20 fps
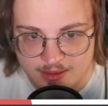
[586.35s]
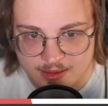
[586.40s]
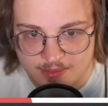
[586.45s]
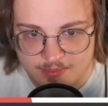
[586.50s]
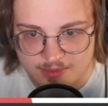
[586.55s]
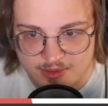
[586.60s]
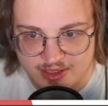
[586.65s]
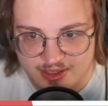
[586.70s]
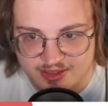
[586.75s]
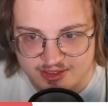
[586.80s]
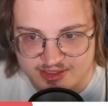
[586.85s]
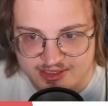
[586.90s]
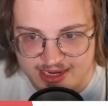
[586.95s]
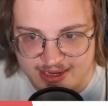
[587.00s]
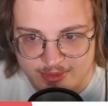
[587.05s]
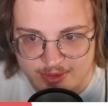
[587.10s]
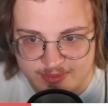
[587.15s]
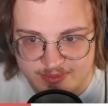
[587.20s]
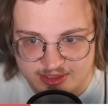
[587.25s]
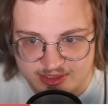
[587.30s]
But like this
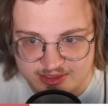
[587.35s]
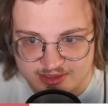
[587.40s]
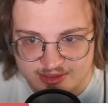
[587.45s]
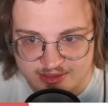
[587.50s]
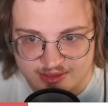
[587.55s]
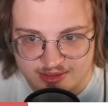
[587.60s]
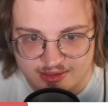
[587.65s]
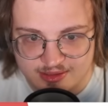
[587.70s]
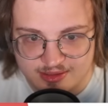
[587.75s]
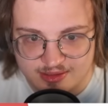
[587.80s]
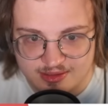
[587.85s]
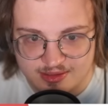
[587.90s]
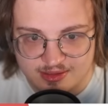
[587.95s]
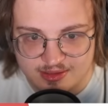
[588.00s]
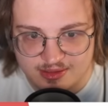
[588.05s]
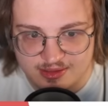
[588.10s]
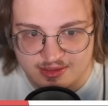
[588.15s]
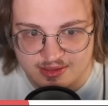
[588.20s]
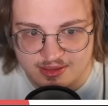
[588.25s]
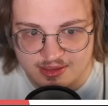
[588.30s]
Camerupt is
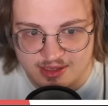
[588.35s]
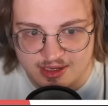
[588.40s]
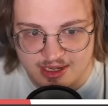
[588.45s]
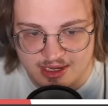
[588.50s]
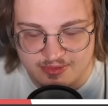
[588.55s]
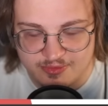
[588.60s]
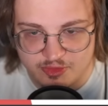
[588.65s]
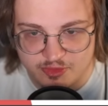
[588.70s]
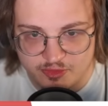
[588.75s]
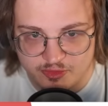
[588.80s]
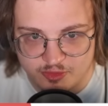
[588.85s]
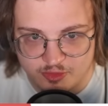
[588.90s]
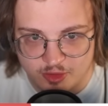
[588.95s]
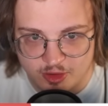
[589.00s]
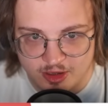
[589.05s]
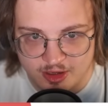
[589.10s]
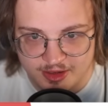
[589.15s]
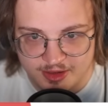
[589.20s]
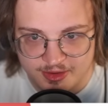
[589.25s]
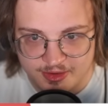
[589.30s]
kind of a
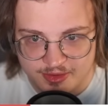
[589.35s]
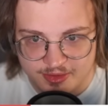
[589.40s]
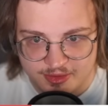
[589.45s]
fraud.